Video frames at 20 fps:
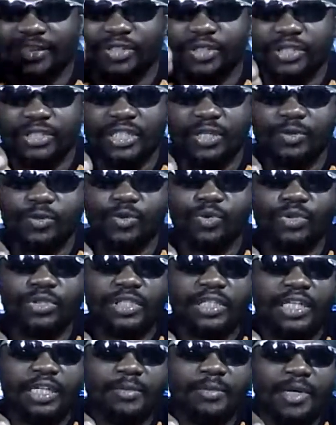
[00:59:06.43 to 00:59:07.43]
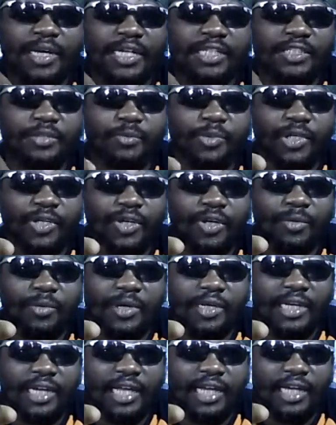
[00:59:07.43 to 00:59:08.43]
So Jerusalem has become
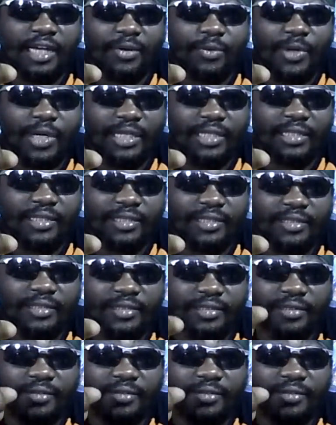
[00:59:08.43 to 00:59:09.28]
like a what?